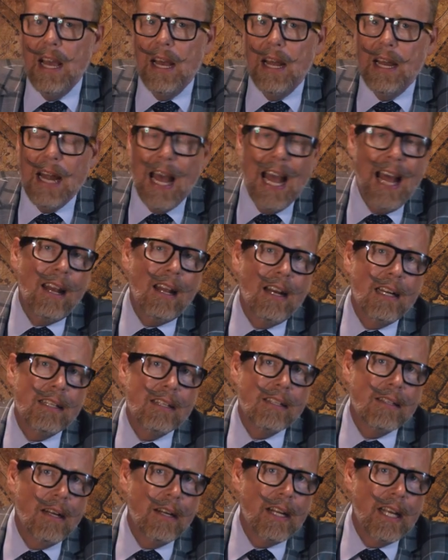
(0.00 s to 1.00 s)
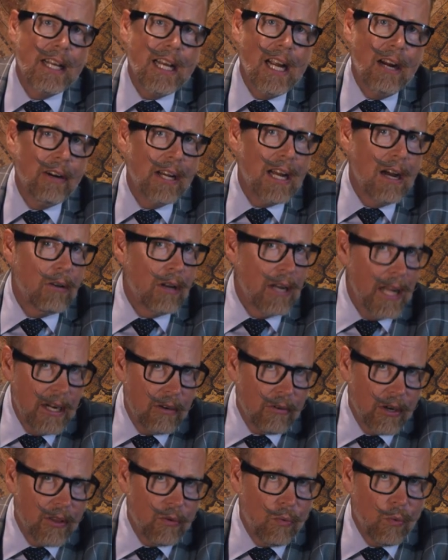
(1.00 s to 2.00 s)
An Allied study carried out
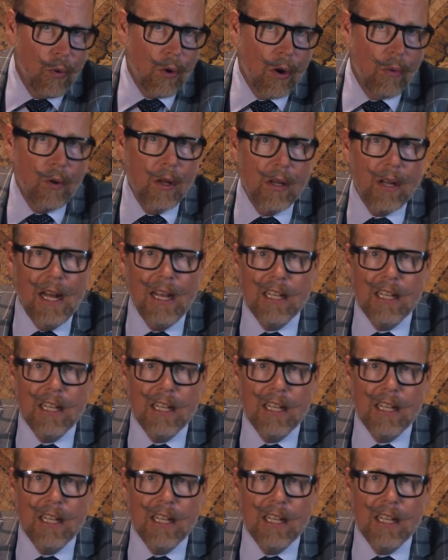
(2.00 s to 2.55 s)
later in the war will